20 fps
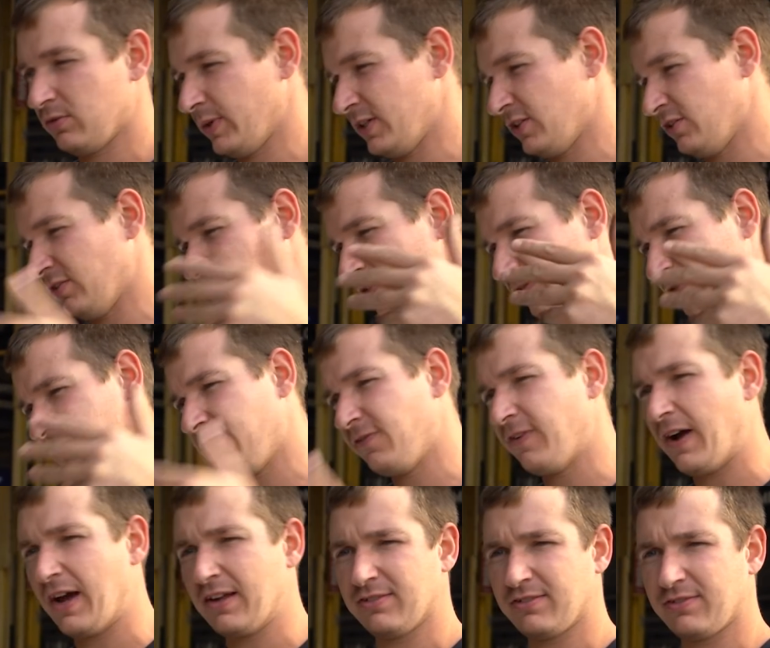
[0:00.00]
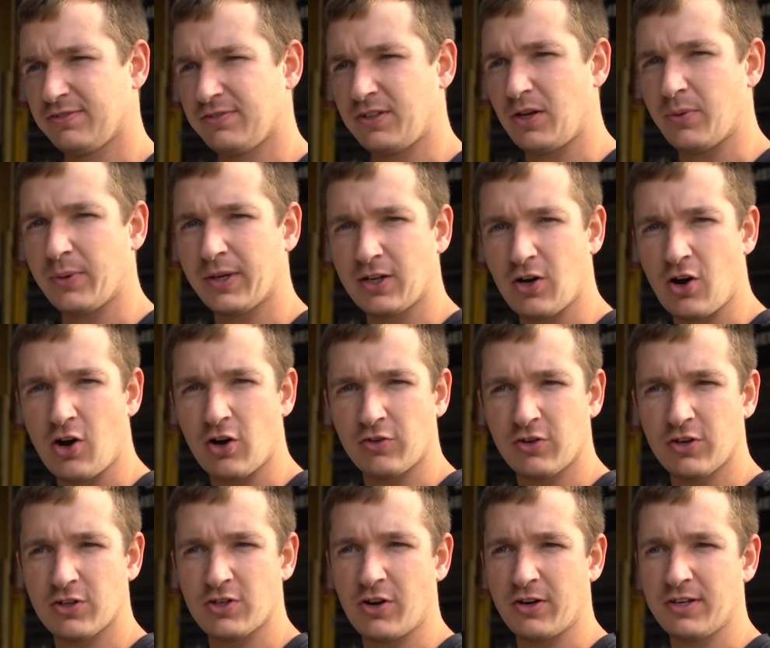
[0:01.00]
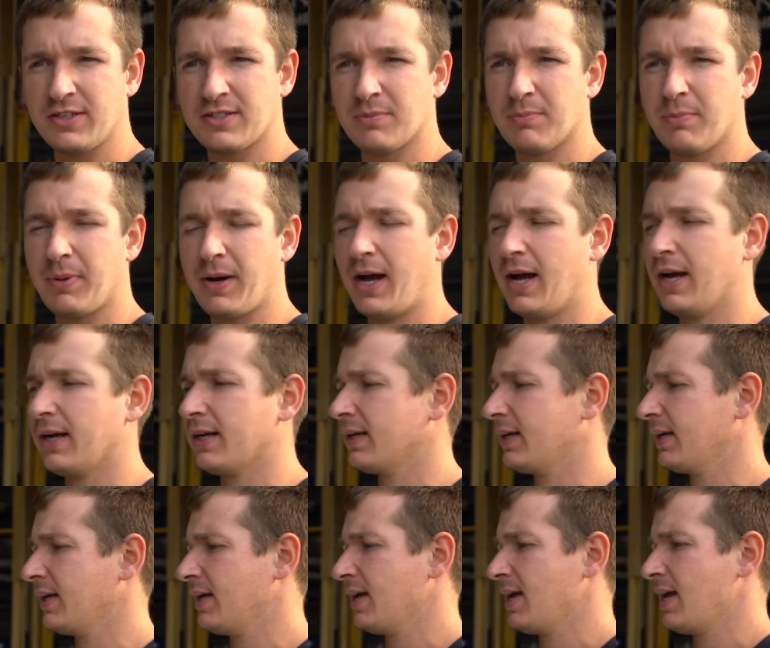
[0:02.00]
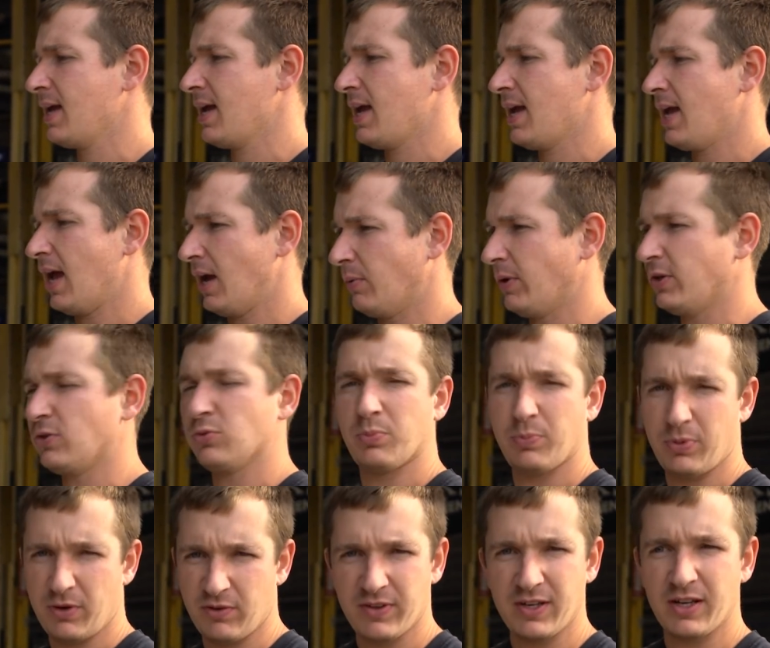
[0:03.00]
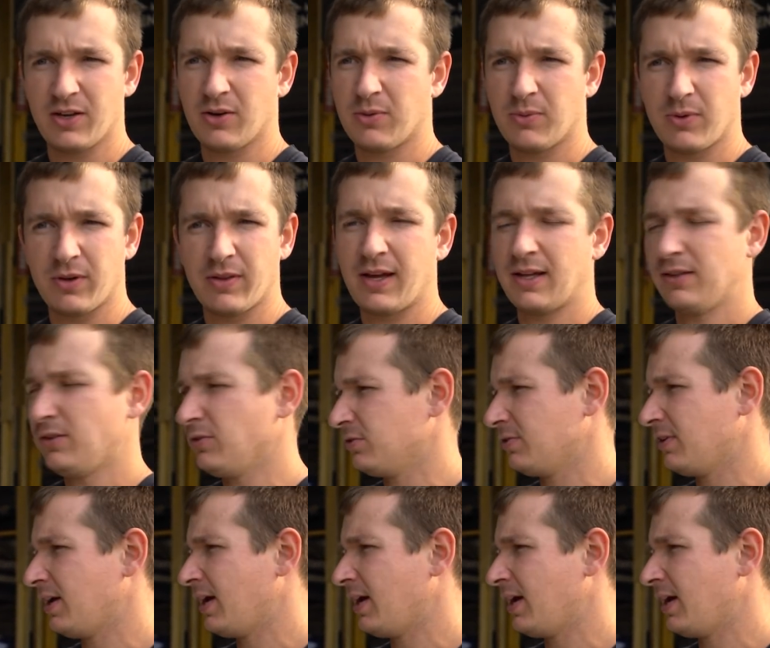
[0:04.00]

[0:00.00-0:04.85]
which is a fast flowing corner at Donington Park, which we'll put a video of what that looks